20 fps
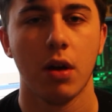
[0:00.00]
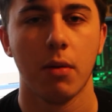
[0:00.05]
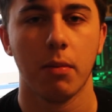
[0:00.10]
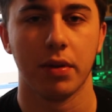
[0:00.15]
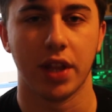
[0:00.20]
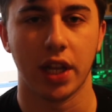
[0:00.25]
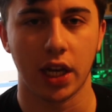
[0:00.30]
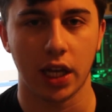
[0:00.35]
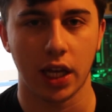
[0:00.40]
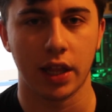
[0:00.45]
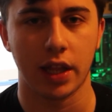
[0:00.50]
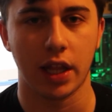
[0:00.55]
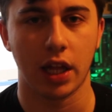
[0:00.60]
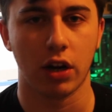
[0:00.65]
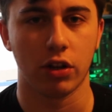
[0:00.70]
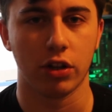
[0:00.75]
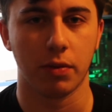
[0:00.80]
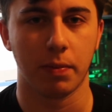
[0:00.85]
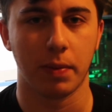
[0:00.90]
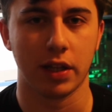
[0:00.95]
But then again, that
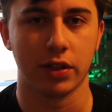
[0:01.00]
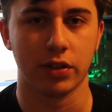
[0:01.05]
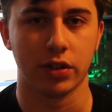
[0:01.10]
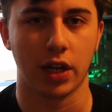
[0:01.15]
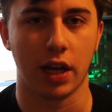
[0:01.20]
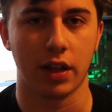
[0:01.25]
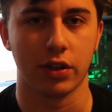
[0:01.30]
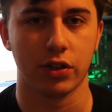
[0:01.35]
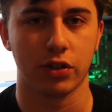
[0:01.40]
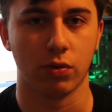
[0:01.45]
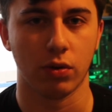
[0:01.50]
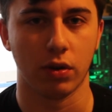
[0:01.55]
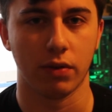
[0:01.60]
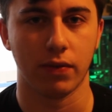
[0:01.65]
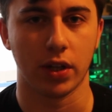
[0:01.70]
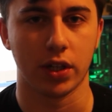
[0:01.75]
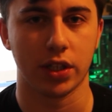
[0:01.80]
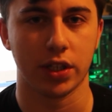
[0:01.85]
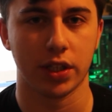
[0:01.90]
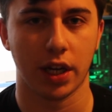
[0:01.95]
all depends on how the story
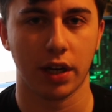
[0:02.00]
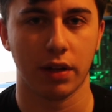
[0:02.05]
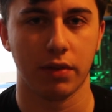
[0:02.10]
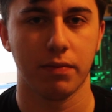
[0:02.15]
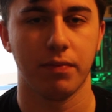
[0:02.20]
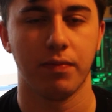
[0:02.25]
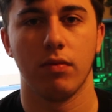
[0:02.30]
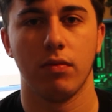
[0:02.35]
fleshes out.